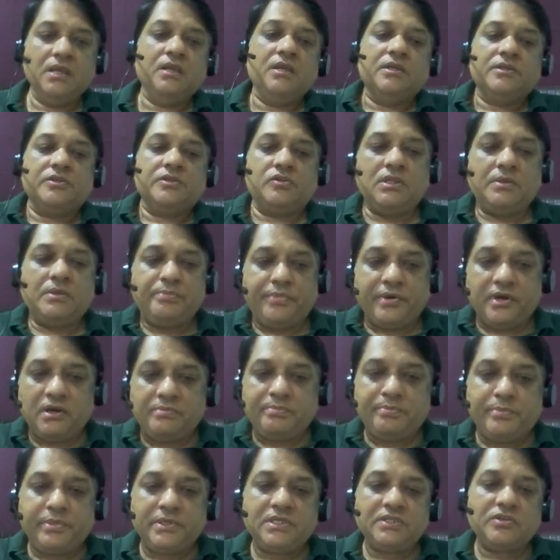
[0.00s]
So, the
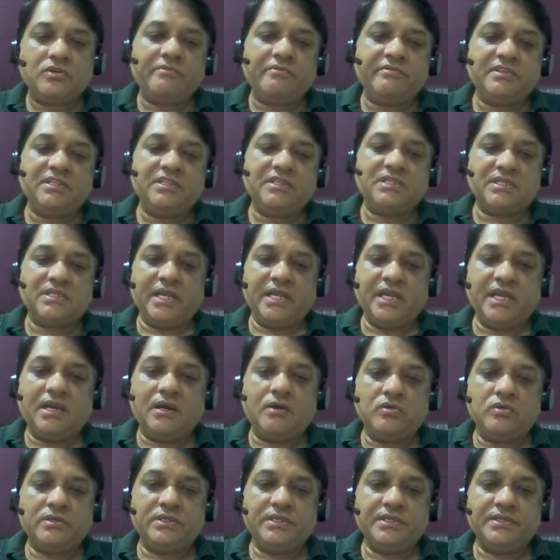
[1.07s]
purpose of this
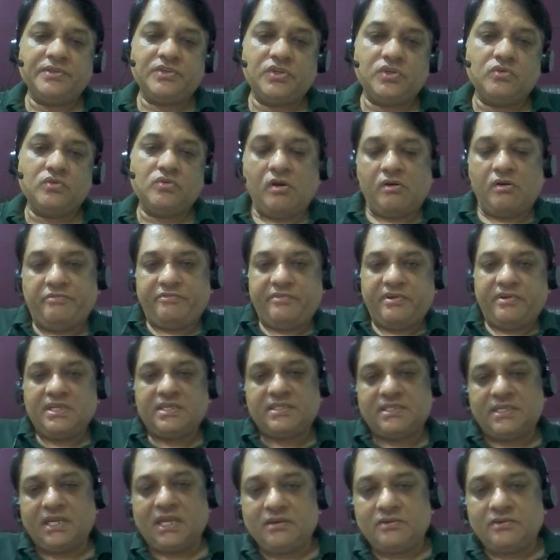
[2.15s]
layout is to offer a
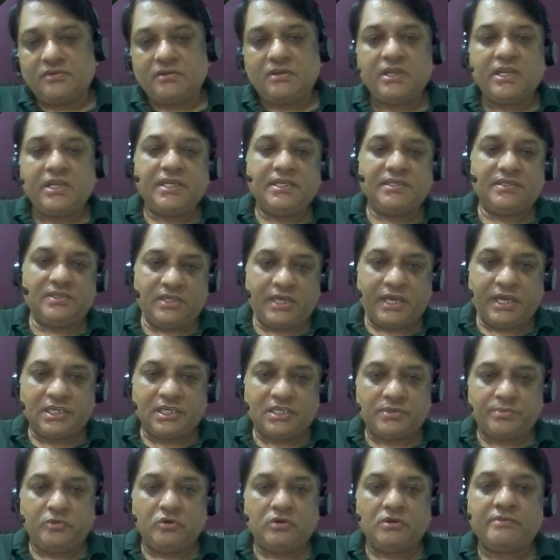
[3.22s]
centralized
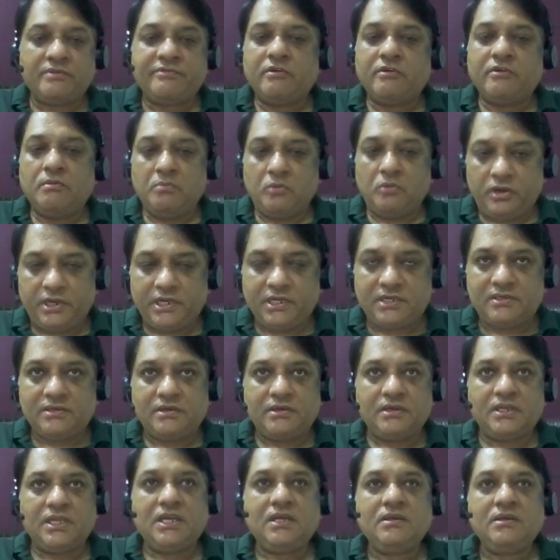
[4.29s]
dashboard for
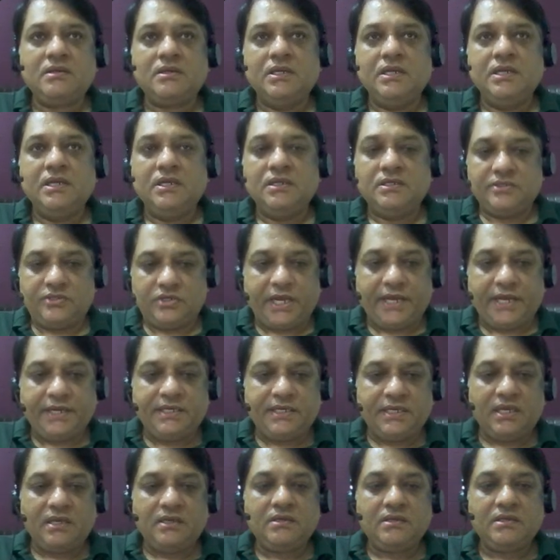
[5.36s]
monitoring,
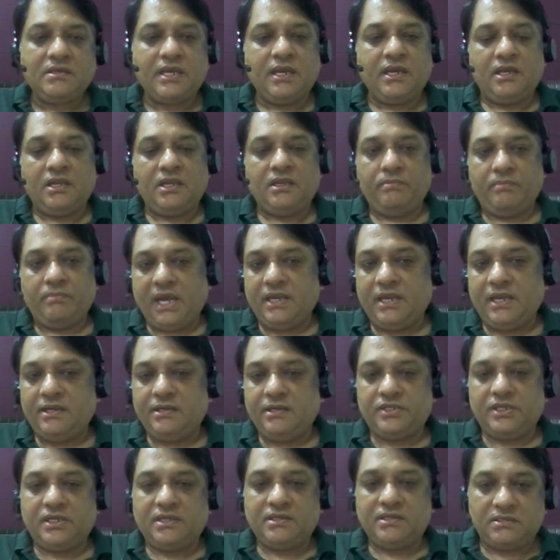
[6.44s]
tracking, and
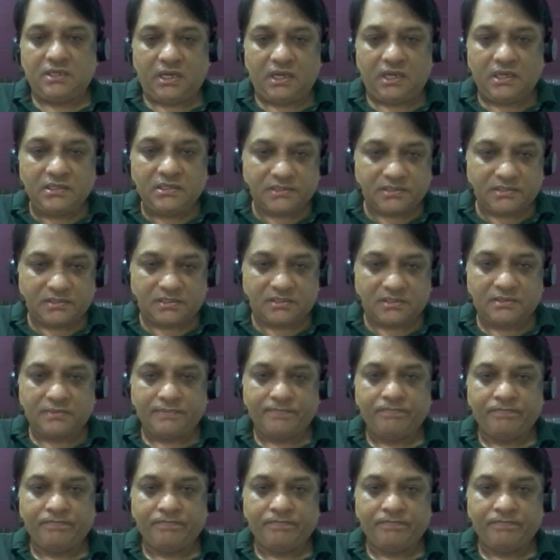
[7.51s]
managing tasks.